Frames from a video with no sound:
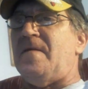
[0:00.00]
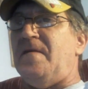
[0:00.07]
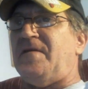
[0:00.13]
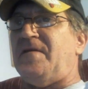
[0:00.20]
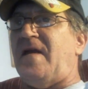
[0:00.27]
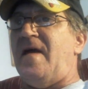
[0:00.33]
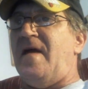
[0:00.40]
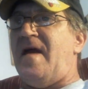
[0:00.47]

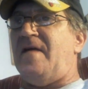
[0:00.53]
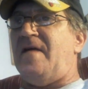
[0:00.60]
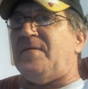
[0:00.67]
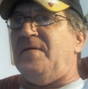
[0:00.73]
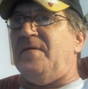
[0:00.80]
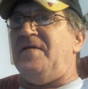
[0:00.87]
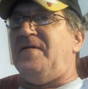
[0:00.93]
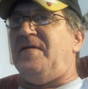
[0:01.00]
This county has
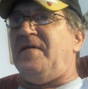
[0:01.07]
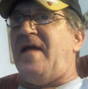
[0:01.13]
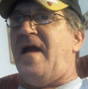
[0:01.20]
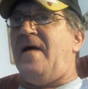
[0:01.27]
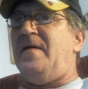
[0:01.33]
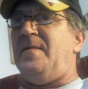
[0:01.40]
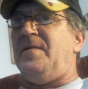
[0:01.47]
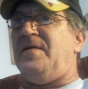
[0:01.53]
reached the
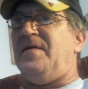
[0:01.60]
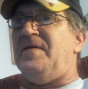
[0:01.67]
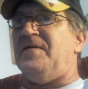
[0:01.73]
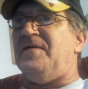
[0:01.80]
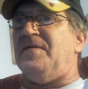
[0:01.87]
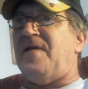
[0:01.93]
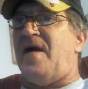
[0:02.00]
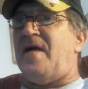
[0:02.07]
county because
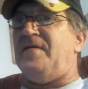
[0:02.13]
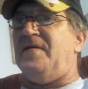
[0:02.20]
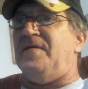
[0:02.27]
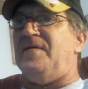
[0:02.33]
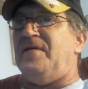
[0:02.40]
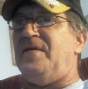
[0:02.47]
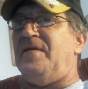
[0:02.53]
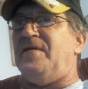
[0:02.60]
of the fact
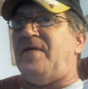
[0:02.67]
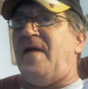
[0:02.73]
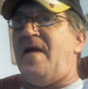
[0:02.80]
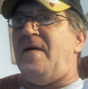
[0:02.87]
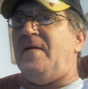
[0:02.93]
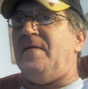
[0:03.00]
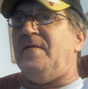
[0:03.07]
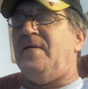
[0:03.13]
is this
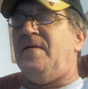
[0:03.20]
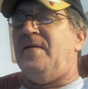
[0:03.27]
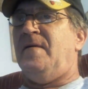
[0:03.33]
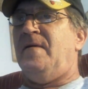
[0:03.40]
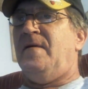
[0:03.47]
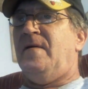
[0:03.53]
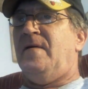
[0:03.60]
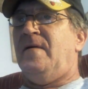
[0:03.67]
town
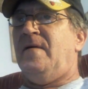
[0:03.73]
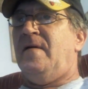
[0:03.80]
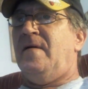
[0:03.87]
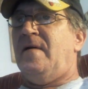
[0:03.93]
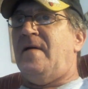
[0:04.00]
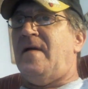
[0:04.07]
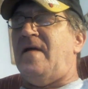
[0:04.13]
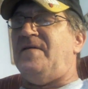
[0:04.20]

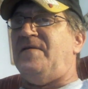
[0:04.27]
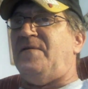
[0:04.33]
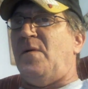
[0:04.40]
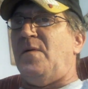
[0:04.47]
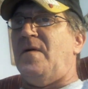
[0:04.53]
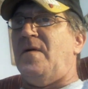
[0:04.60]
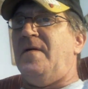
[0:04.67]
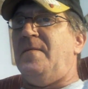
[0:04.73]
is
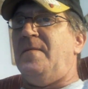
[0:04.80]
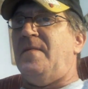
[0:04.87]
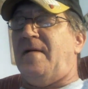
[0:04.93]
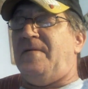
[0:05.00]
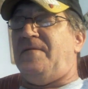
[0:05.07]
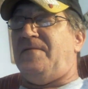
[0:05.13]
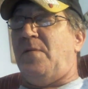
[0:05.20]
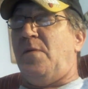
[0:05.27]

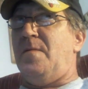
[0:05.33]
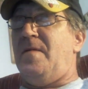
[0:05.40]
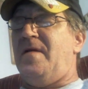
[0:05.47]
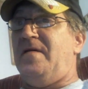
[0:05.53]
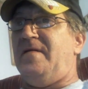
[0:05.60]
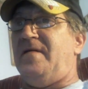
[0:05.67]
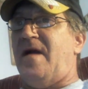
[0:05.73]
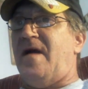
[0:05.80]
$4
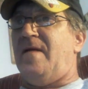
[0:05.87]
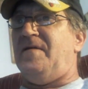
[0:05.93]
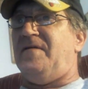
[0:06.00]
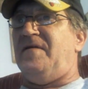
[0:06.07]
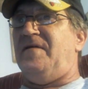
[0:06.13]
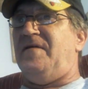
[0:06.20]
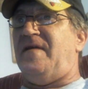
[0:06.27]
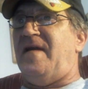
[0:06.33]
million
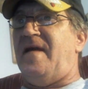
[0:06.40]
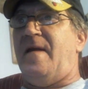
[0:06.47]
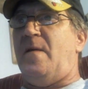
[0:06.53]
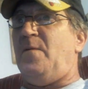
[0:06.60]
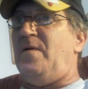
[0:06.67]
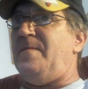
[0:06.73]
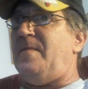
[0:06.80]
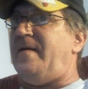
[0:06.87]
in debt, and